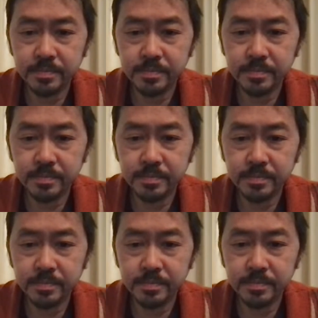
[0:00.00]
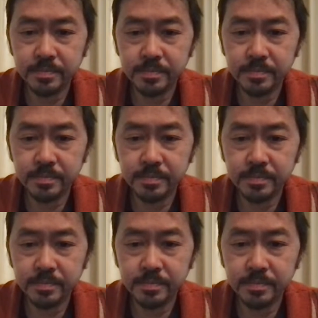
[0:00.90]
One of the key
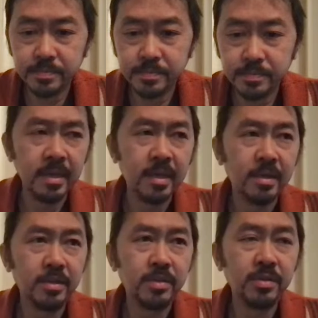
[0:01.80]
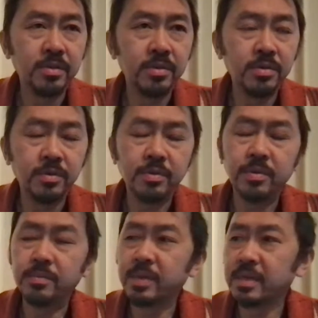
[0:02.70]
principles to
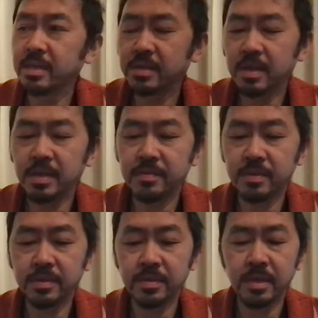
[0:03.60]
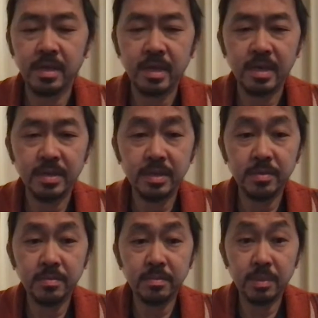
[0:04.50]
being successful is
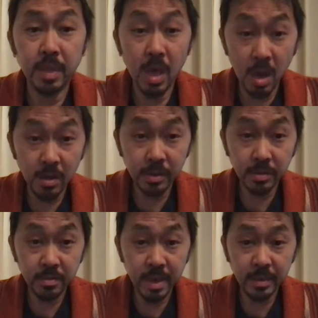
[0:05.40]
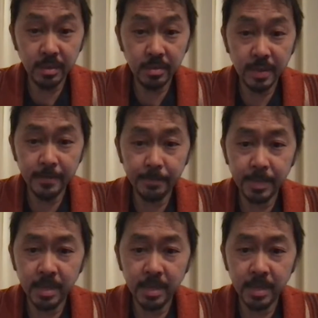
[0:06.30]
to belong to a mastermind.